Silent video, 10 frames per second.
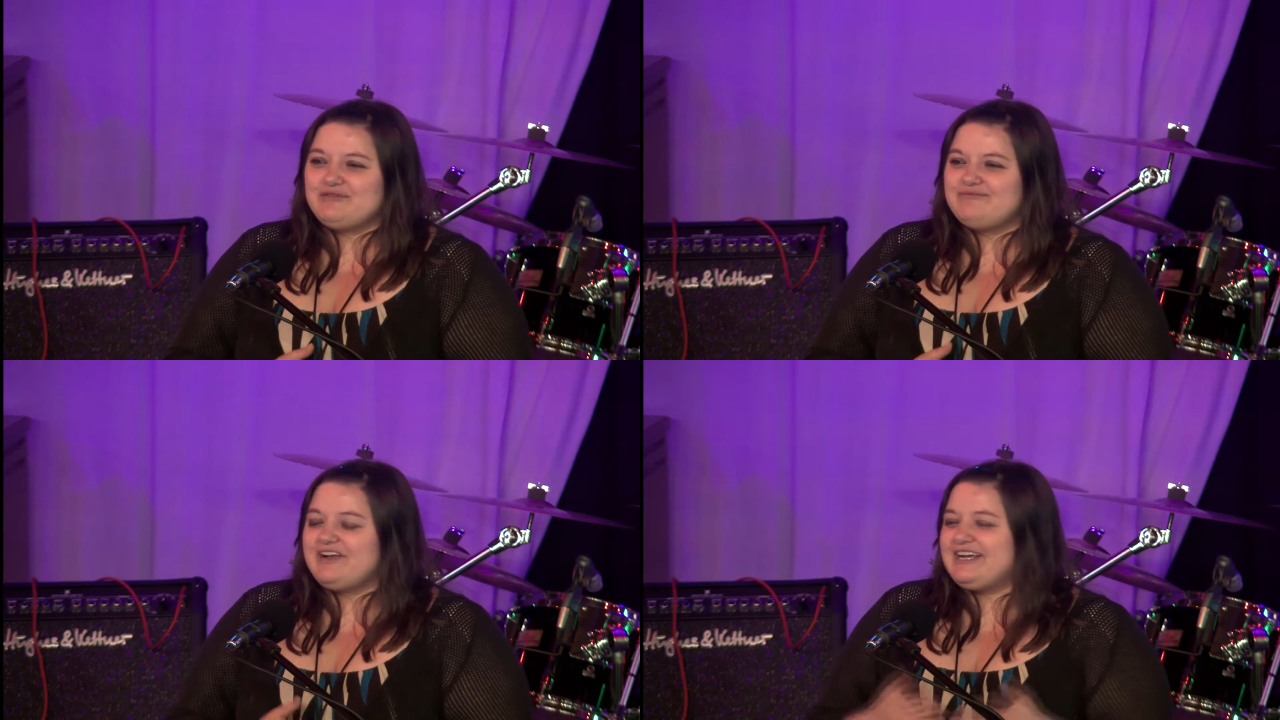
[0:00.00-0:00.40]

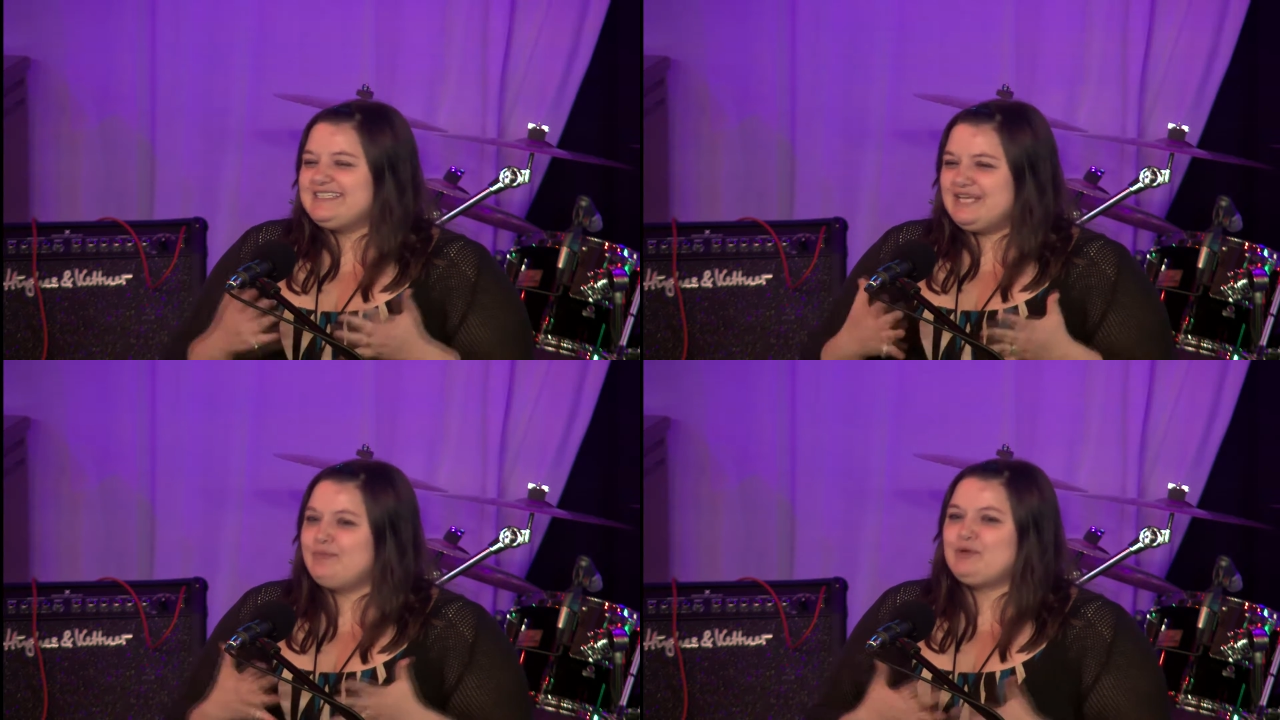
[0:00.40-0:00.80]
very
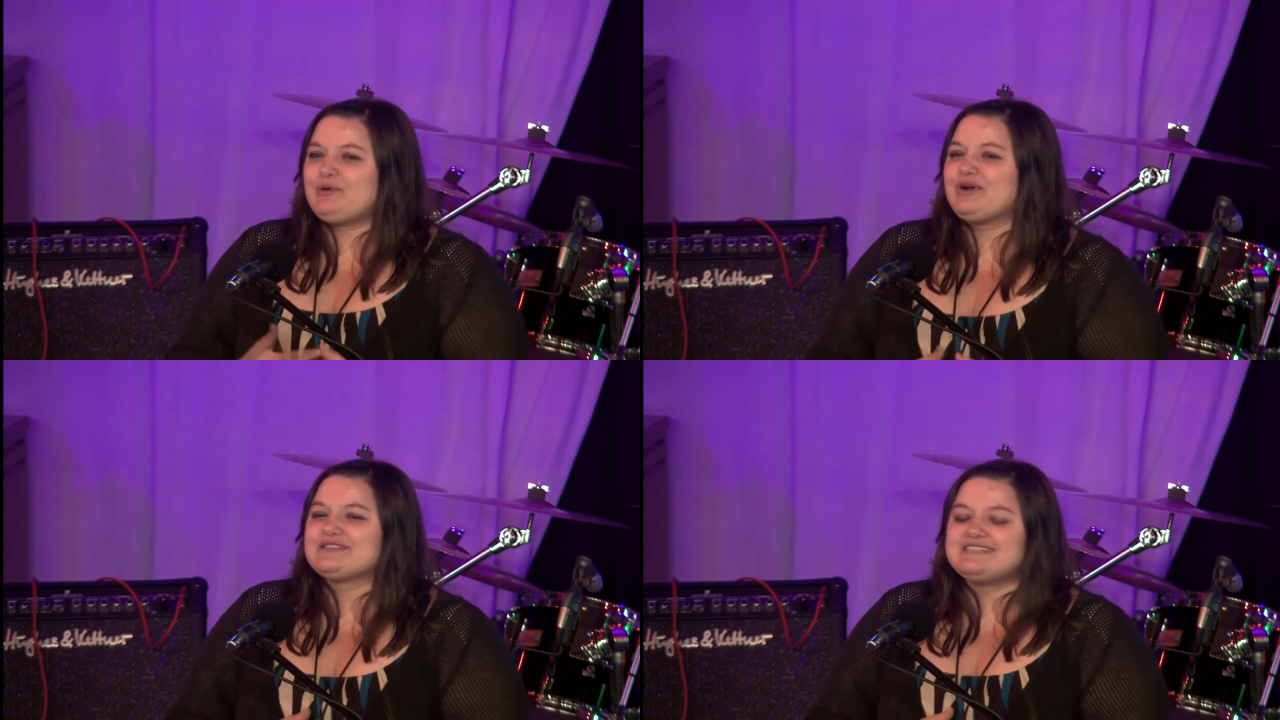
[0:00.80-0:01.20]
timid
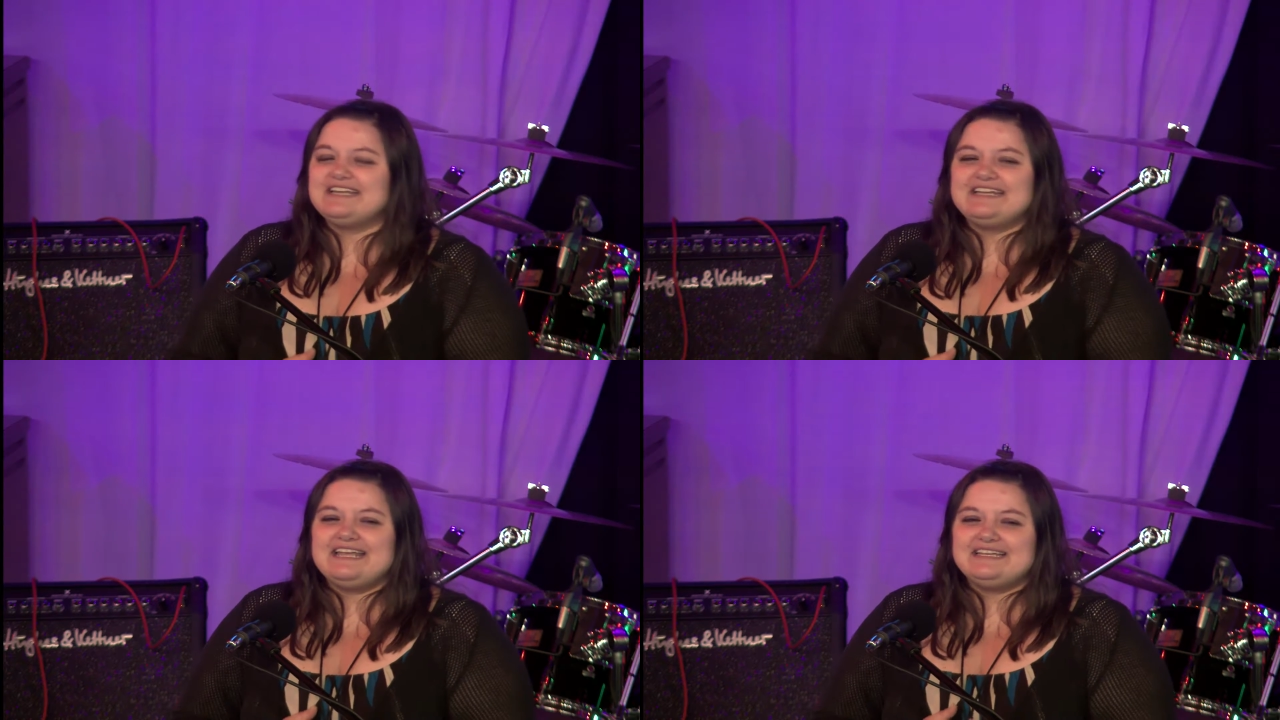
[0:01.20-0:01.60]

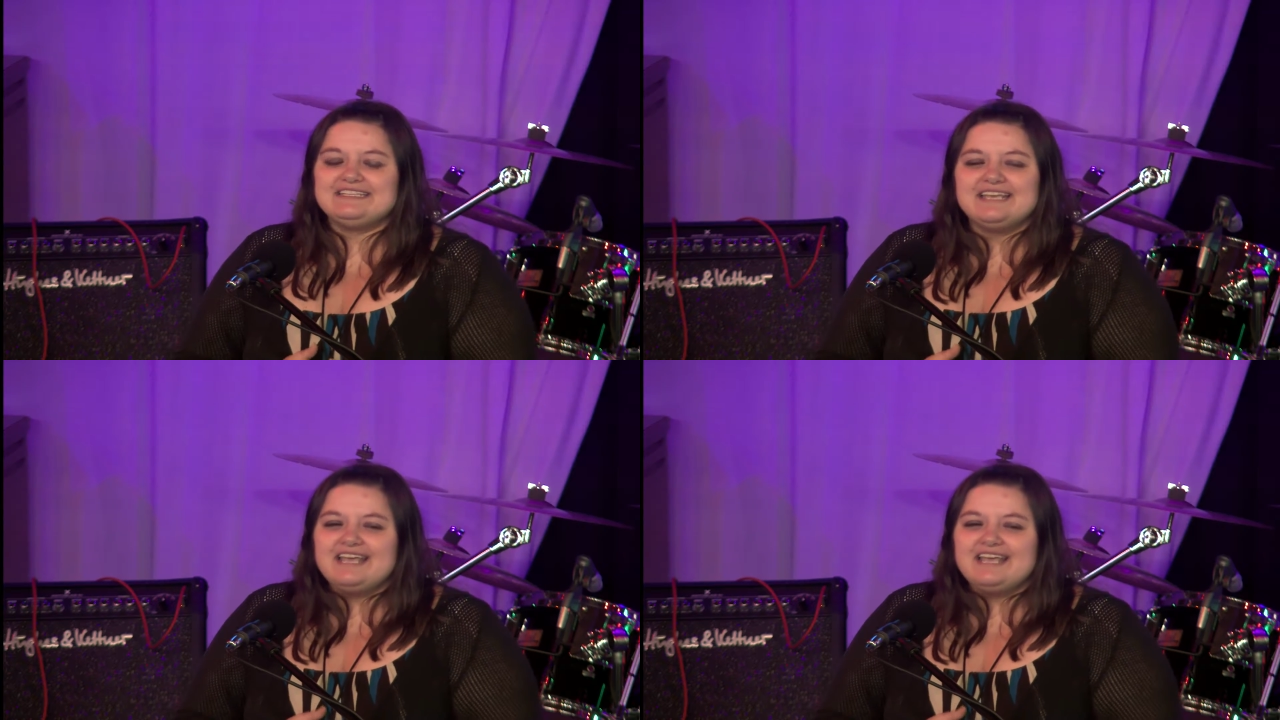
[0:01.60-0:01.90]
person. And